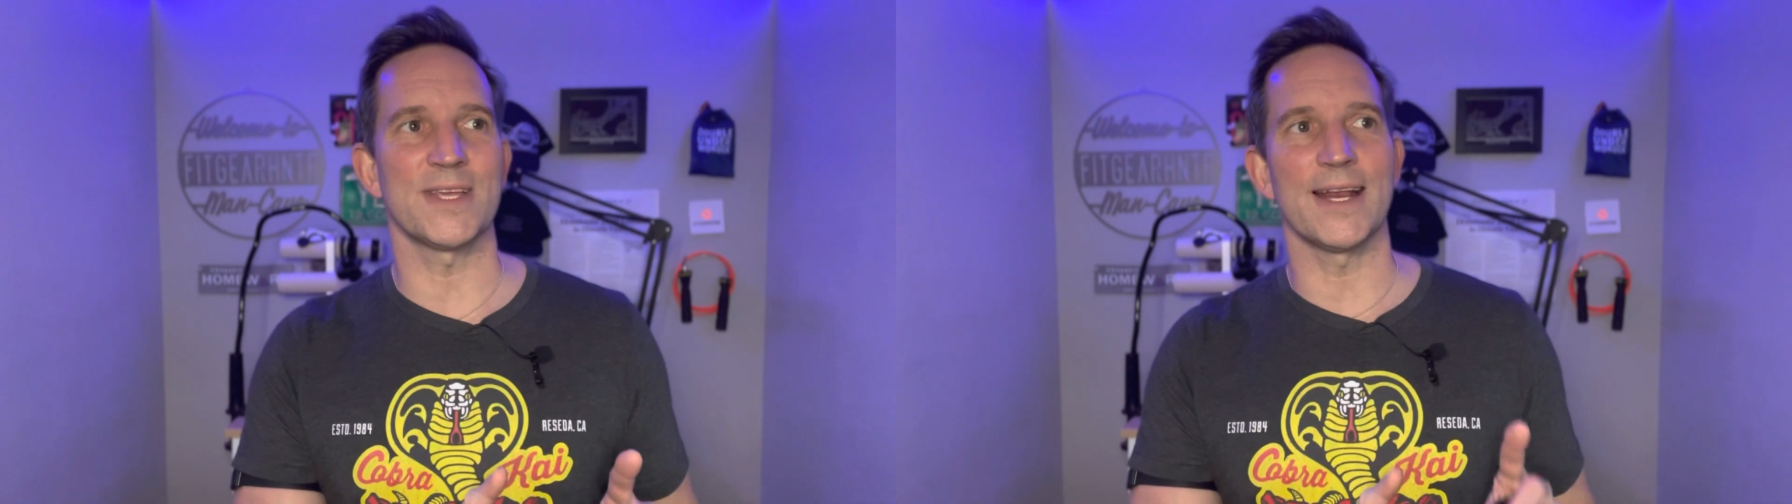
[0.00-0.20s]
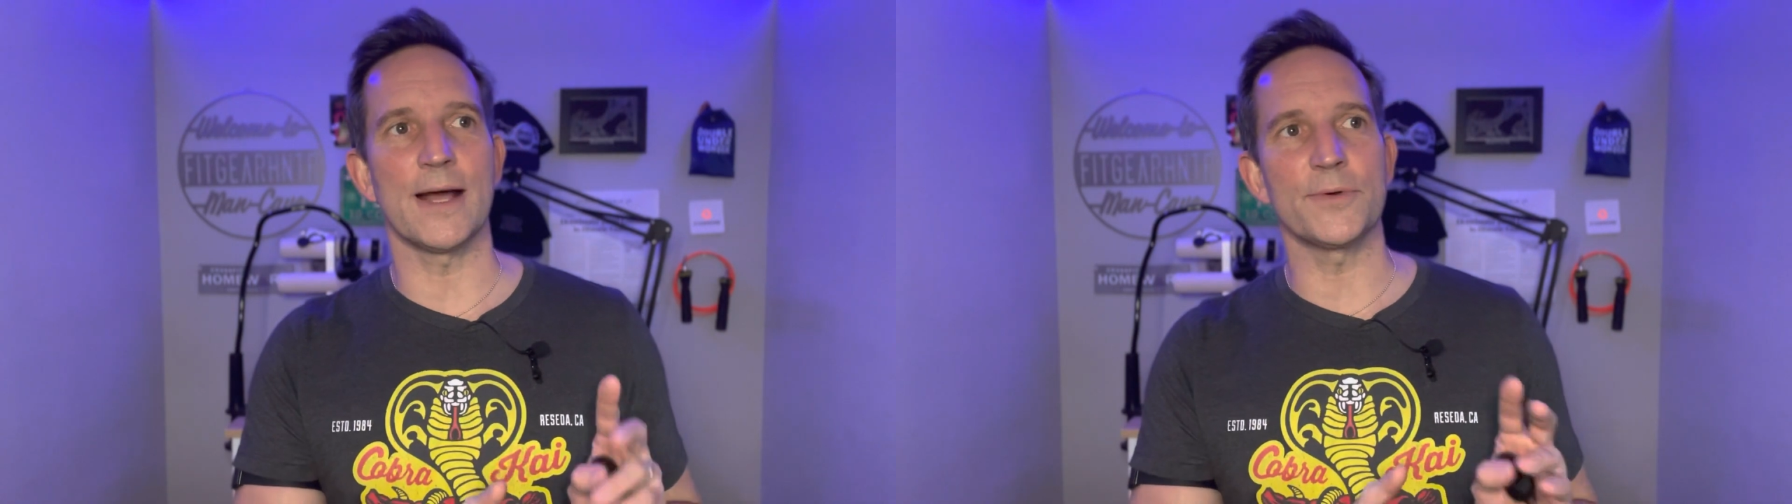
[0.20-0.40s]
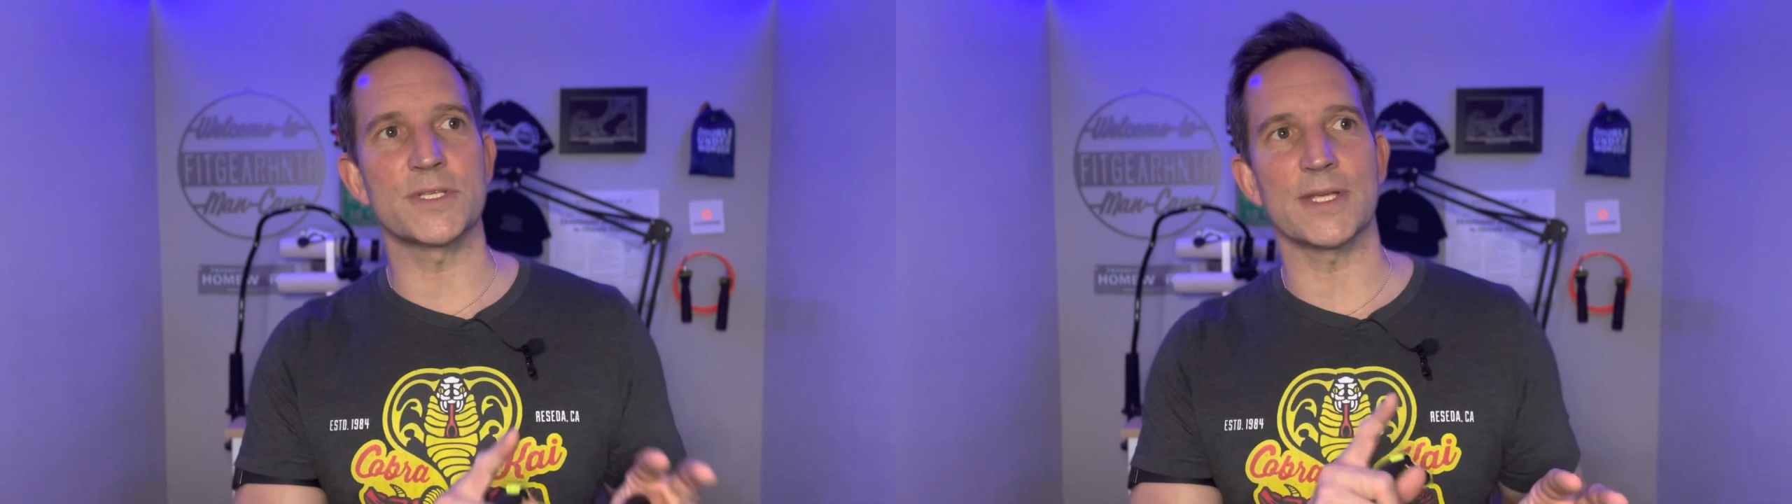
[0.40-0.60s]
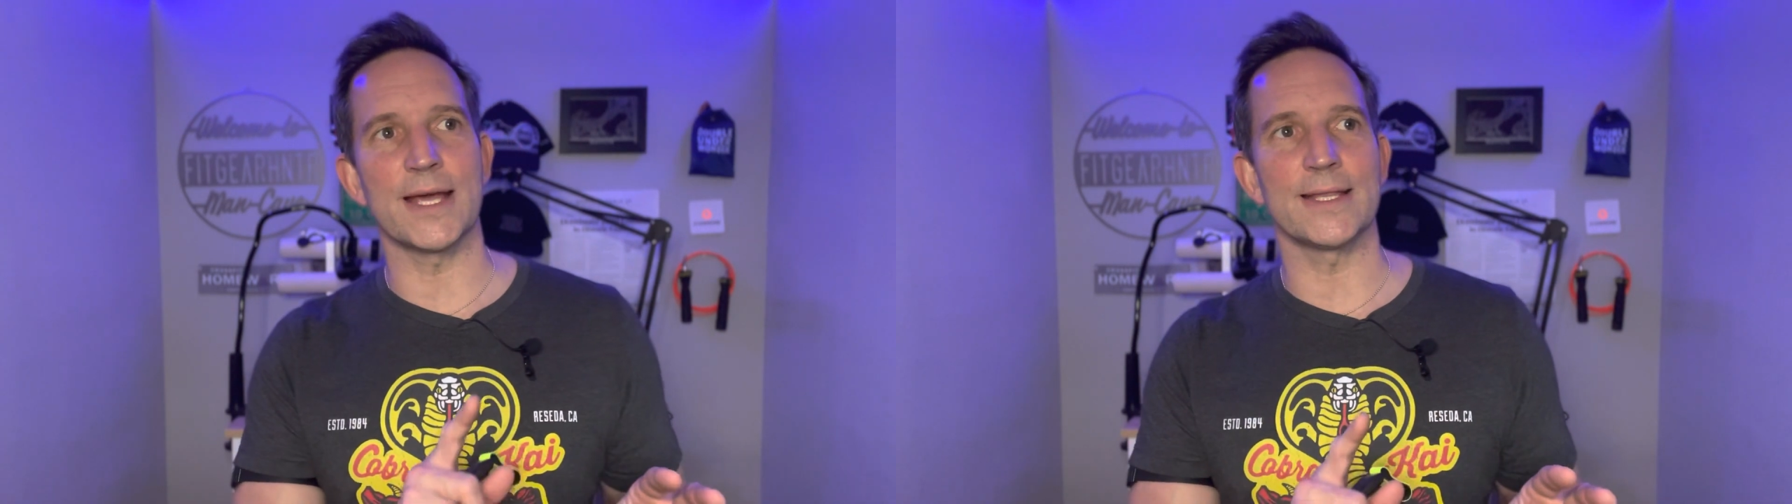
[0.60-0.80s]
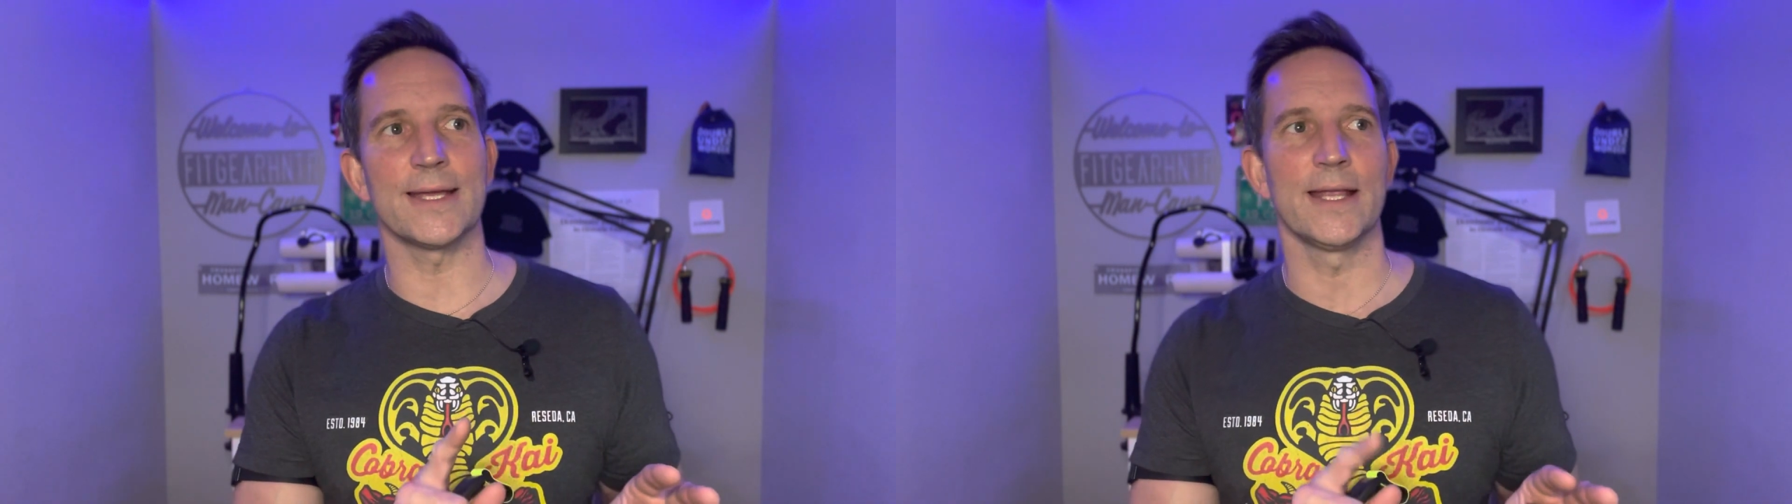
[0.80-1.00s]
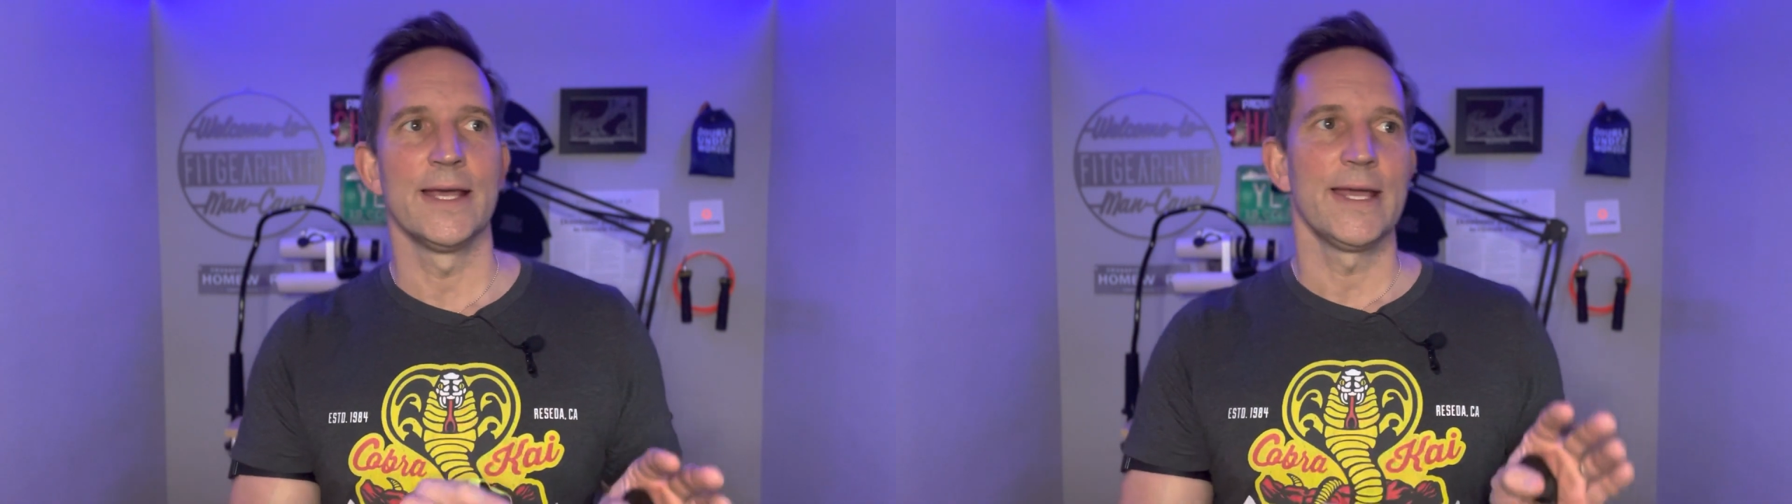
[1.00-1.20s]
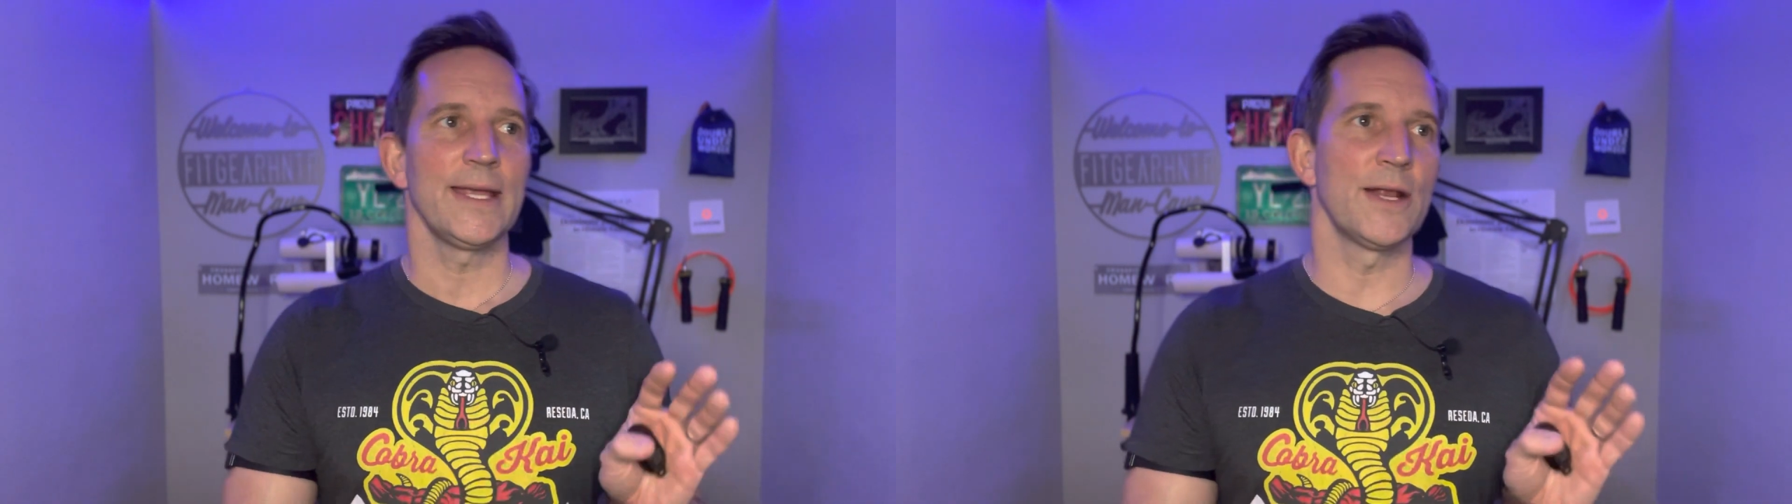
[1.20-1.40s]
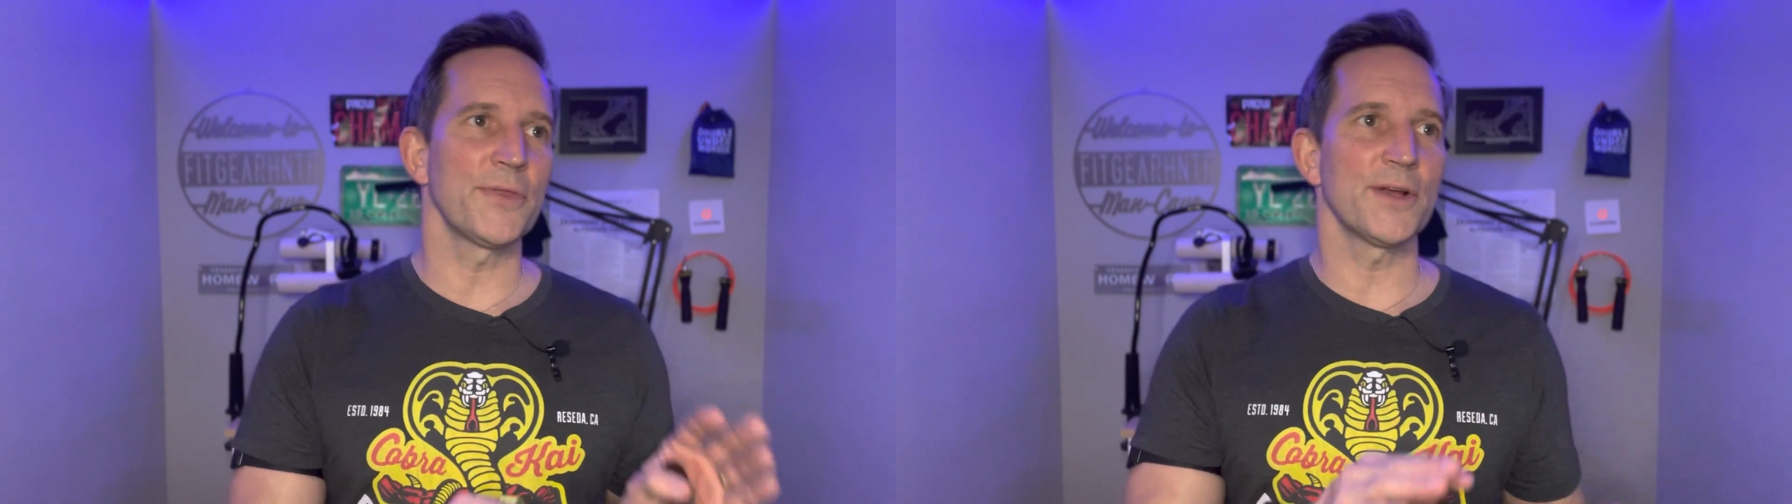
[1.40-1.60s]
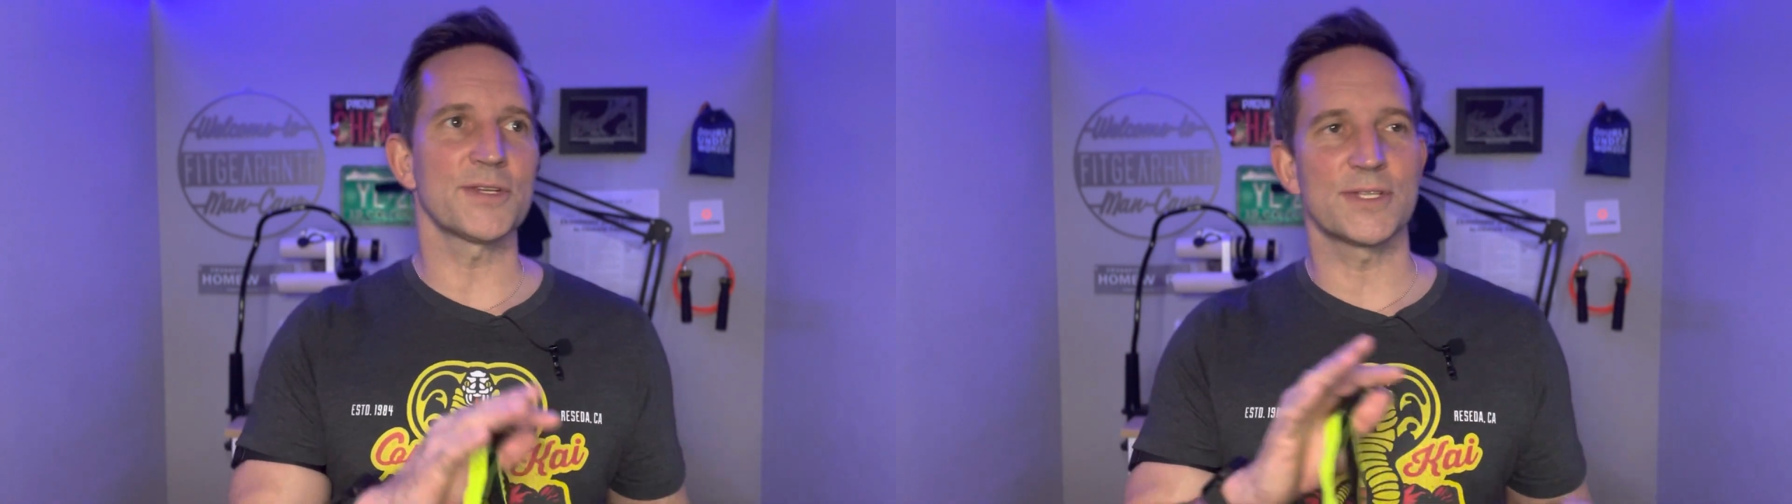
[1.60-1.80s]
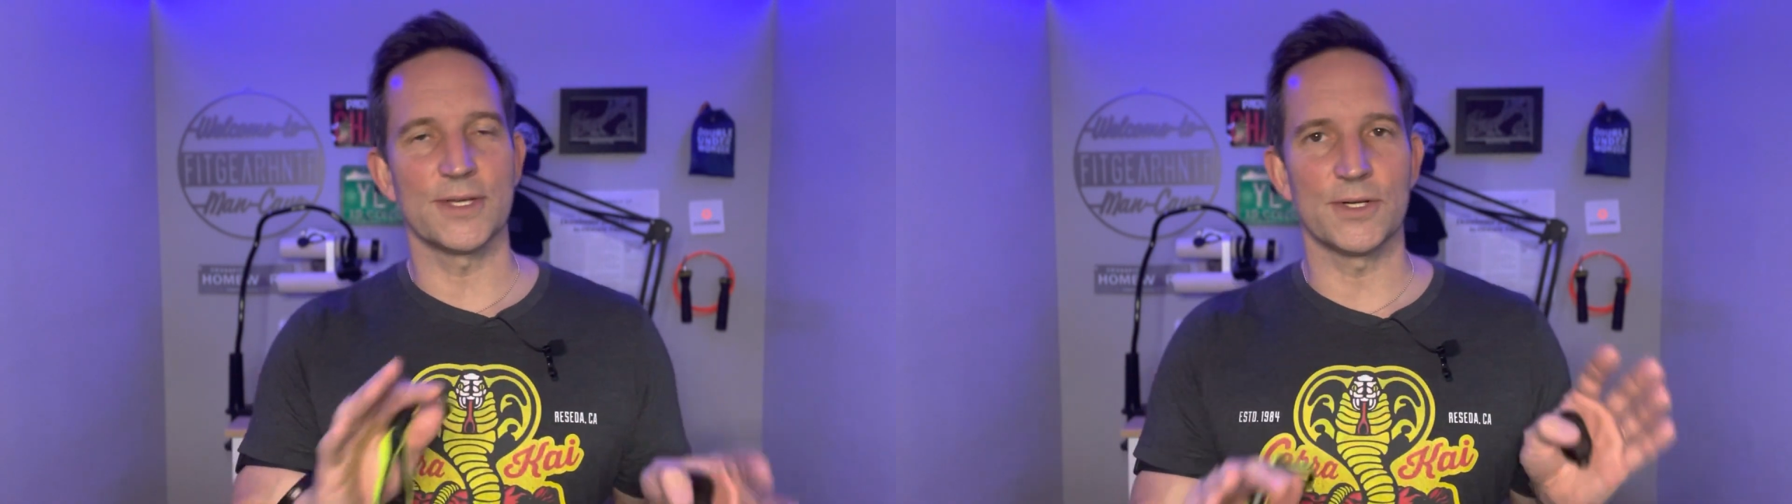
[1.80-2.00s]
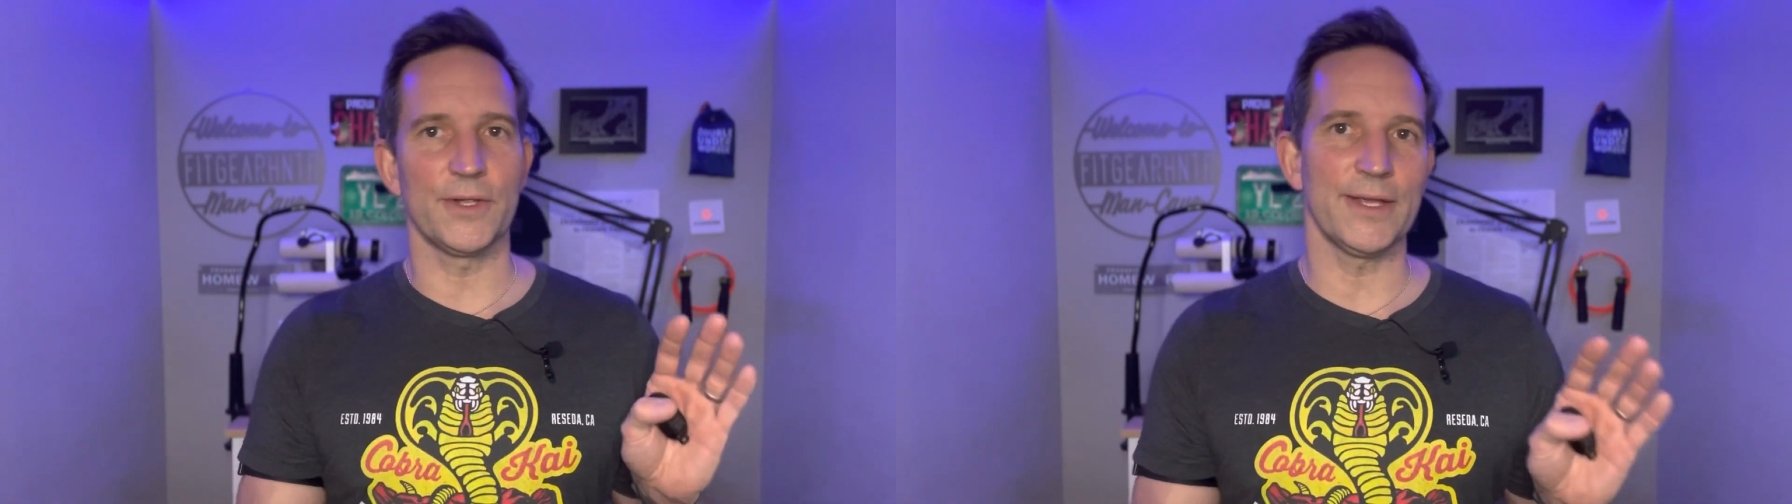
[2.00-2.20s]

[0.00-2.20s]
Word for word: And I would say that, you know, they're still,